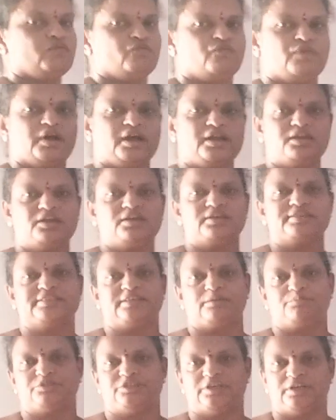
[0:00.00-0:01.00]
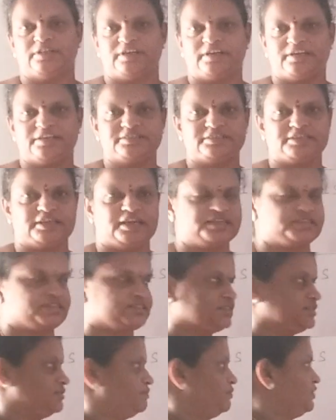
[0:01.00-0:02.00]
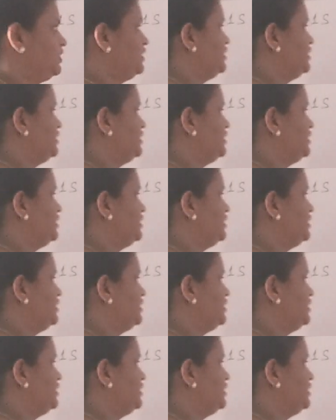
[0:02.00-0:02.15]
one subshell, that is S.